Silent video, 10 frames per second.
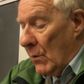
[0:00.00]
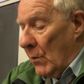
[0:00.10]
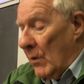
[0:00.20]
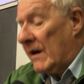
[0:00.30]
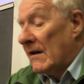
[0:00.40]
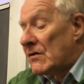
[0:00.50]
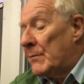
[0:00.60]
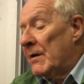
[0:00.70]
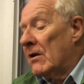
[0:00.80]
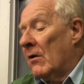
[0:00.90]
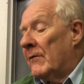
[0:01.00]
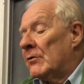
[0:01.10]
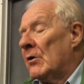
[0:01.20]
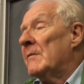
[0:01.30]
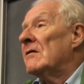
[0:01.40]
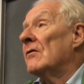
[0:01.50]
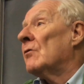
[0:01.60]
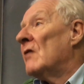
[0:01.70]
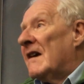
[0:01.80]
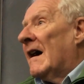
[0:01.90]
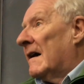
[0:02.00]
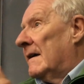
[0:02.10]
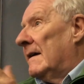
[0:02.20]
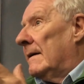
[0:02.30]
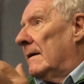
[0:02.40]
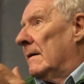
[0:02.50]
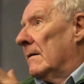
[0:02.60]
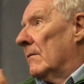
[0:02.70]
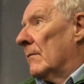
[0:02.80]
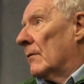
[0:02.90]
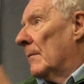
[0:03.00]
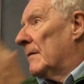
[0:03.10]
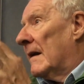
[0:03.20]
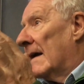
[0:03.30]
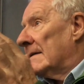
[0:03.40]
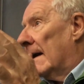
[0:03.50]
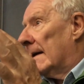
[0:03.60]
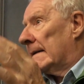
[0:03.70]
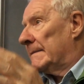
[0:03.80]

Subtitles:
We can speak of a dominant oligarchy, something like that.